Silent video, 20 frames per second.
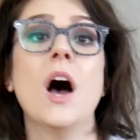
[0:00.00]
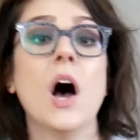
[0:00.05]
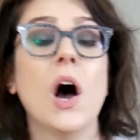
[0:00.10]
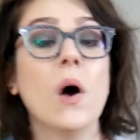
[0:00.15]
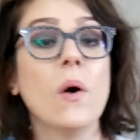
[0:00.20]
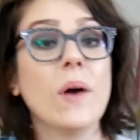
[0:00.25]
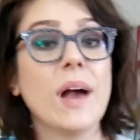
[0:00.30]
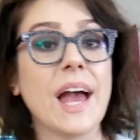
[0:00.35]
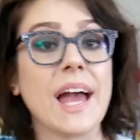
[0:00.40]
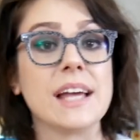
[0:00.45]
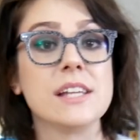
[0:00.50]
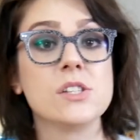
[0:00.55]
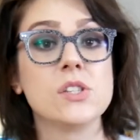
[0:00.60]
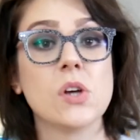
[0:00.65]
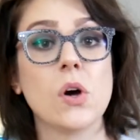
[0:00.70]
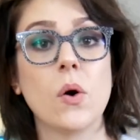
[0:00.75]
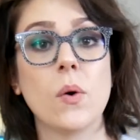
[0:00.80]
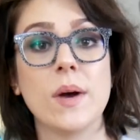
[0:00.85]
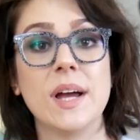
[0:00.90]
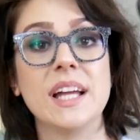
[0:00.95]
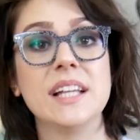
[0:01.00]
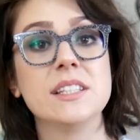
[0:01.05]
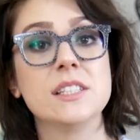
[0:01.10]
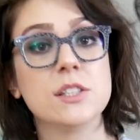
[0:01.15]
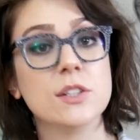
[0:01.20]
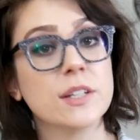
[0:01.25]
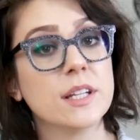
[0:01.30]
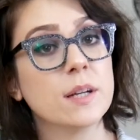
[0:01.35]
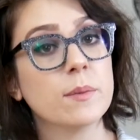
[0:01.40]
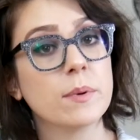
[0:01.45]
Okay, so it's
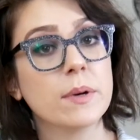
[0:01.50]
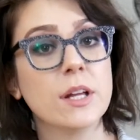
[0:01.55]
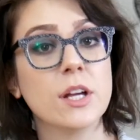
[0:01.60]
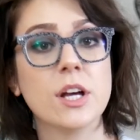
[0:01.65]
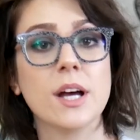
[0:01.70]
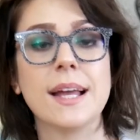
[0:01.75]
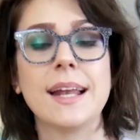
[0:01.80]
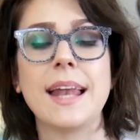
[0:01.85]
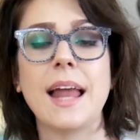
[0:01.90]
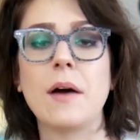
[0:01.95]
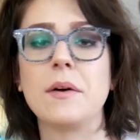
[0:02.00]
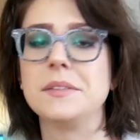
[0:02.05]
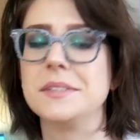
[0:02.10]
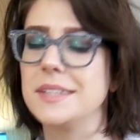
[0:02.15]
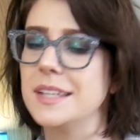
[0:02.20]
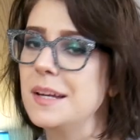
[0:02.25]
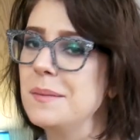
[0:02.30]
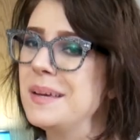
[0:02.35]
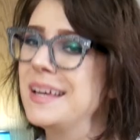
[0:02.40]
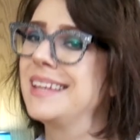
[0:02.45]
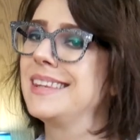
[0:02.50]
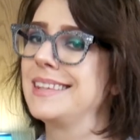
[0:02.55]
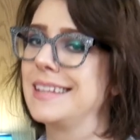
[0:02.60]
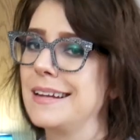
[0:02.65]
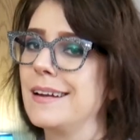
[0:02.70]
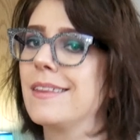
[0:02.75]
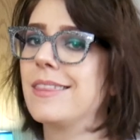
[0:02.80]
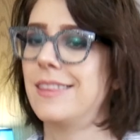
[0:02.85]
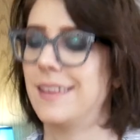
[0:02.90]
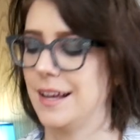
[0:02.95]
looking pretty good. Now it's gonna be a
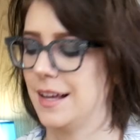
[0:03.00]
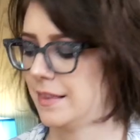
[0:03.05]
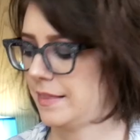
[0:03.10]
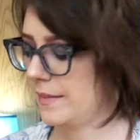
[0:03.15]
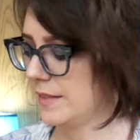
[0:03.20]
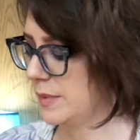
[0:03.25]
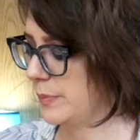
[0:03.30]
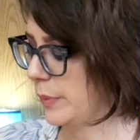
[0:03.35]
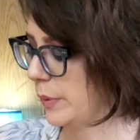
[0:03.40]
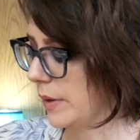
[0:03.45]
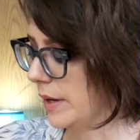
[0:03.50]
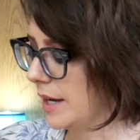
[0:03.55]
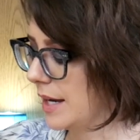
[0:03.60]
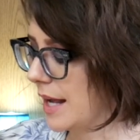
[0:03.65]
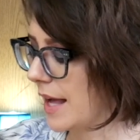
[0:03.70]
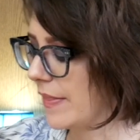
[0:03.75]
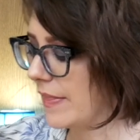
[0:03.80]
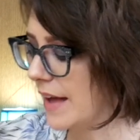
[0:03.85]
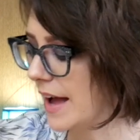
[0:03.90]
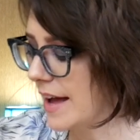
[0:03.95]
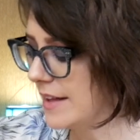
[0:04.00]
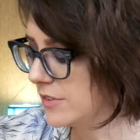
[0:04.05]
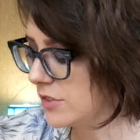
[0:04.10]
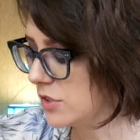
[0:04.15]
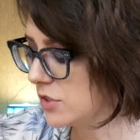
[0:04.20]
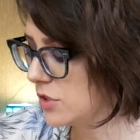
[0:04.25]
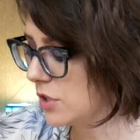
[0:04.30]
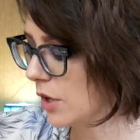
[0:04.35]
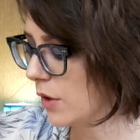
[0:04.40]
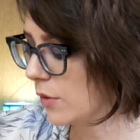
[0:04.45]
little thick at this point, and
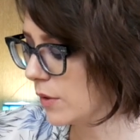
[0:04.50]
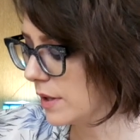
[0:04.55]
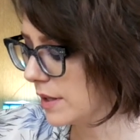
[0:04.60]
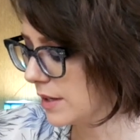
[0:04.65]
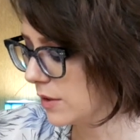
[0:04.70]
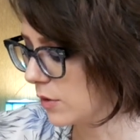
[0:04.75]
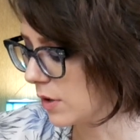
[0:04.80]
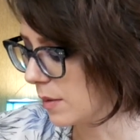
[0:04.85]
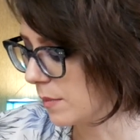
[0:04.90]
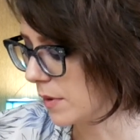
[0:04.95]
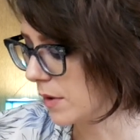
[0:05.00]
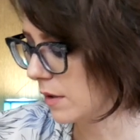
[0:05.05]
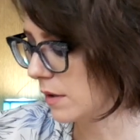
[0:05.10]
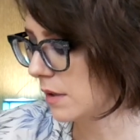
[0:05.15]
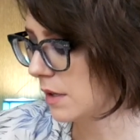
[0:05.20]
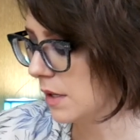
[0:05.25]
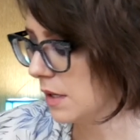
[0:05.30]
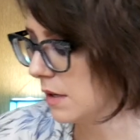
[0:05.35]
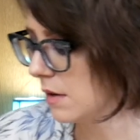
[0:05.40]
that's totally normal.